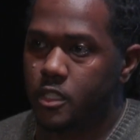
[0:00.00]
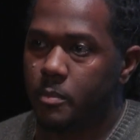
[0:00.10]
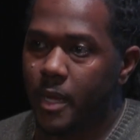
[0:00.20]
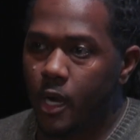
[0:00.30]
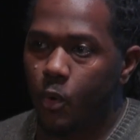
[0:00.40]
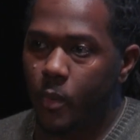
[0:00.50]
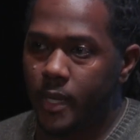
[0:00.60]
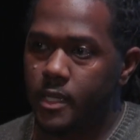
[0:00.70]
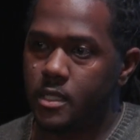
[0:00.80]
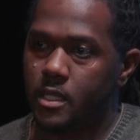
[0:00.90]
to bear
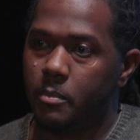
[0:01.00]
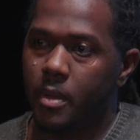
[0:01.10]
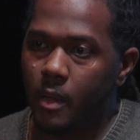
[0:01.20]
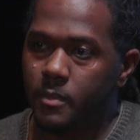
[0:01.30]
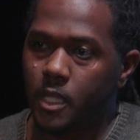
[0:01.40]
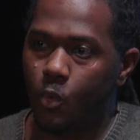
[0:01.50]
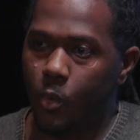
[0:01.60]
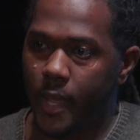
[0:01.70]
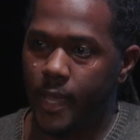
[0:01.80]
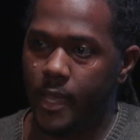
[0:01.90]
witness in public
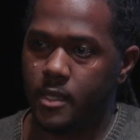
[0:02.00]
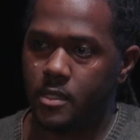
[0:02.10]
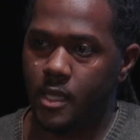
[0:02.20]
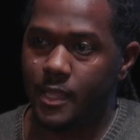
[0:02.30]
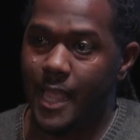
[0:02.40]
ways